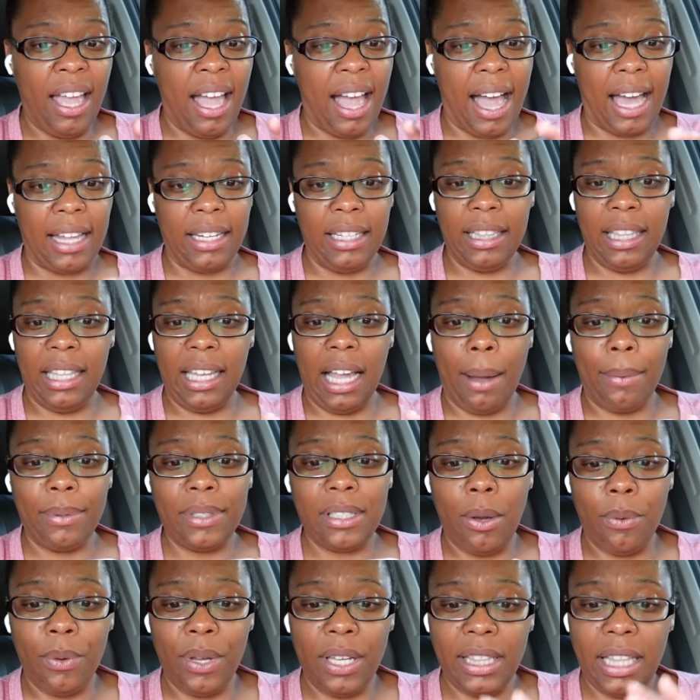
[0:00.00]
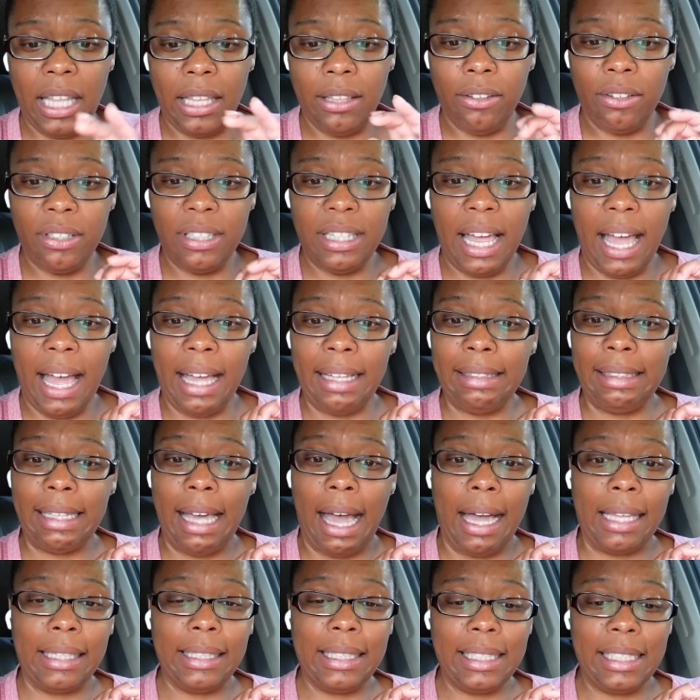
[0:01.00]
I didn't think I was gonna get that little
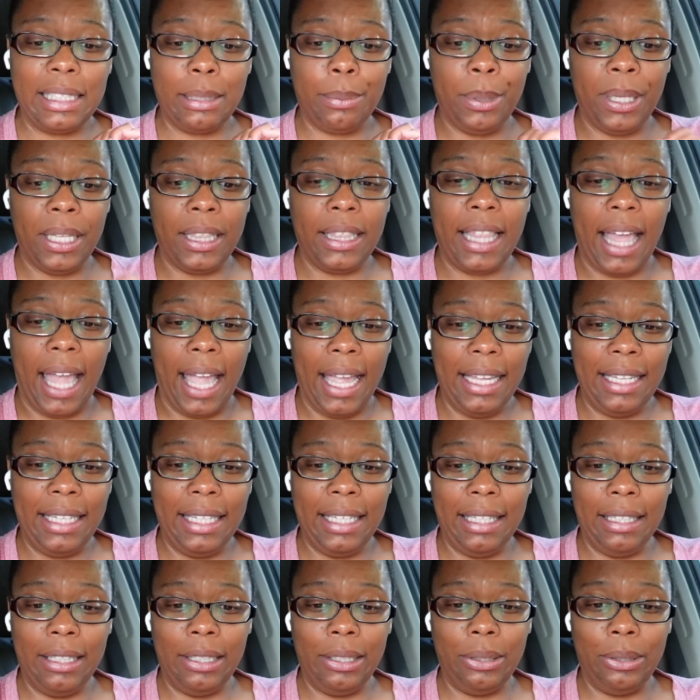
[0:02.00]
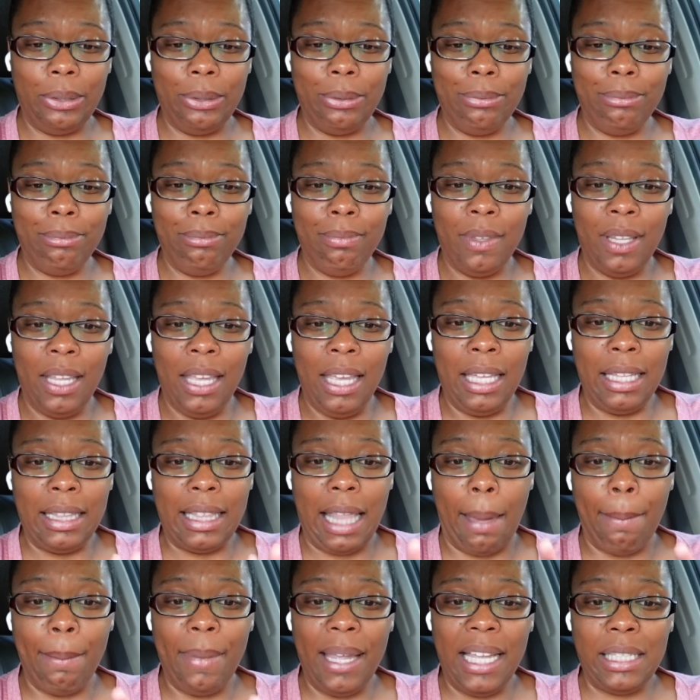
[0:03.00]
$9, but thank you.
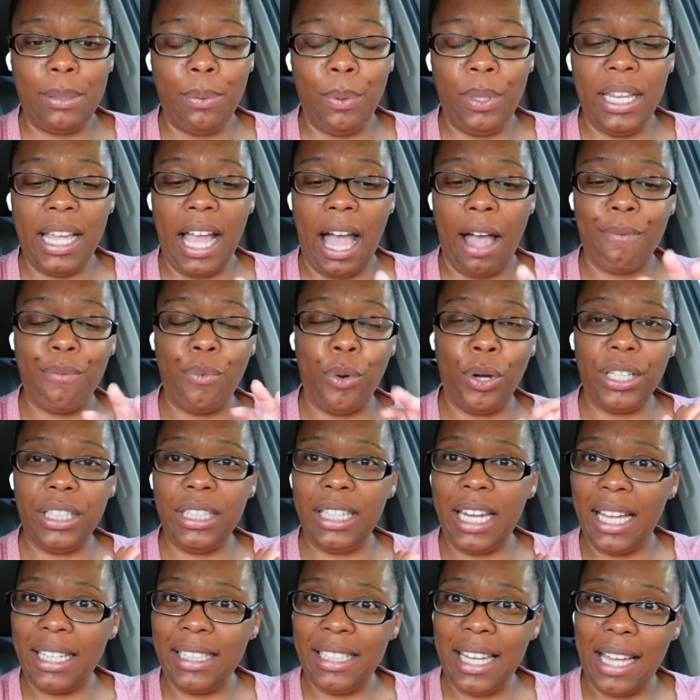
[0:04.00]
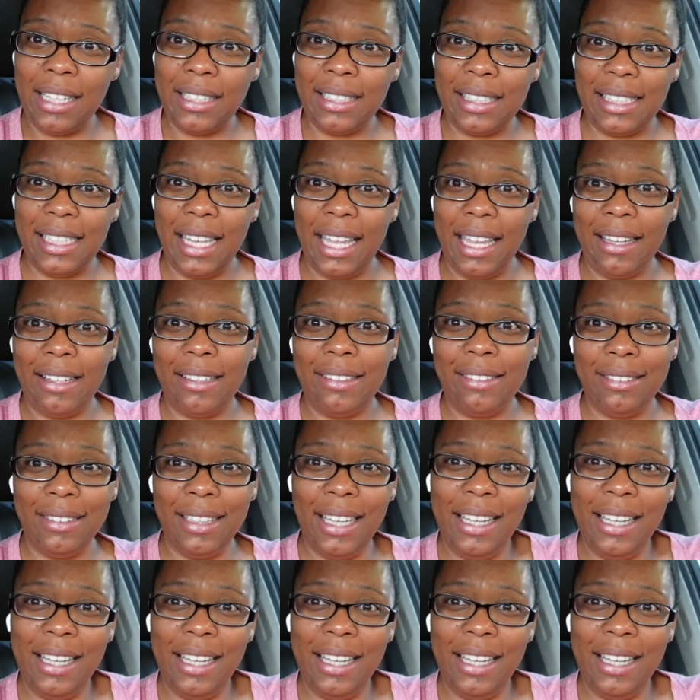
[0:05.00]
That means we didn't got $49 now.